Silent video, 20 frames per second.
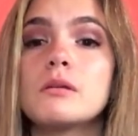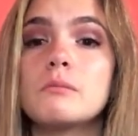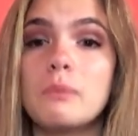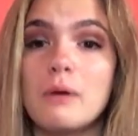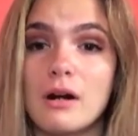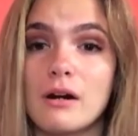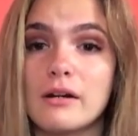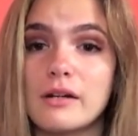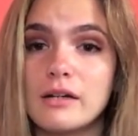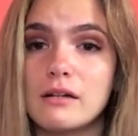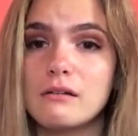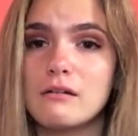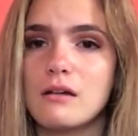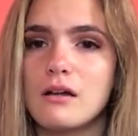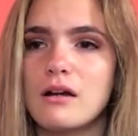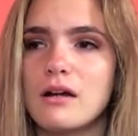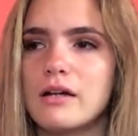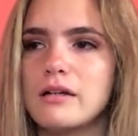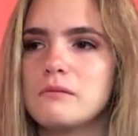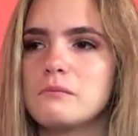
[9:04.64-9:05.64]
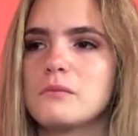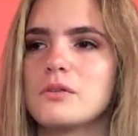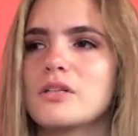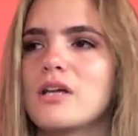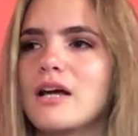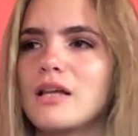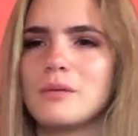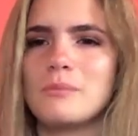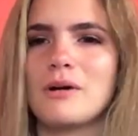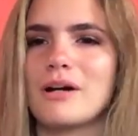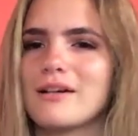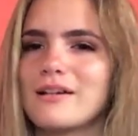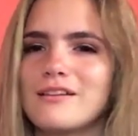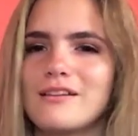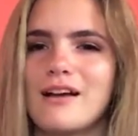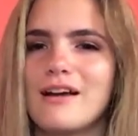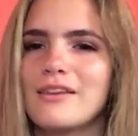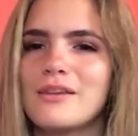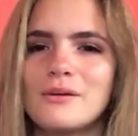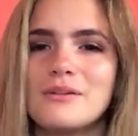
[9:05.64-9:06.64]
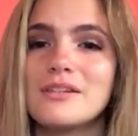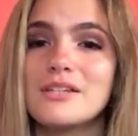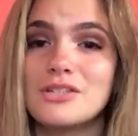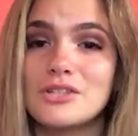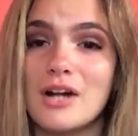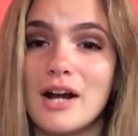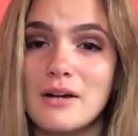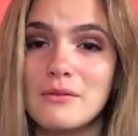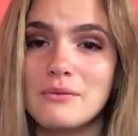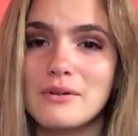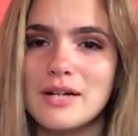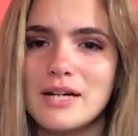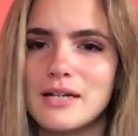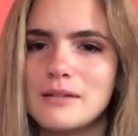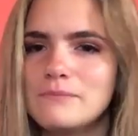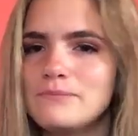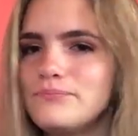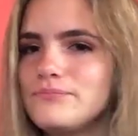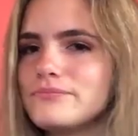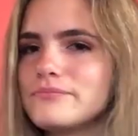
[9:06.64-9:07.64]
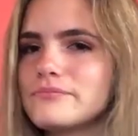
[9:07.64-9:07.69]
in the parking lot. Well, not in the parking lot, they were in the driveway.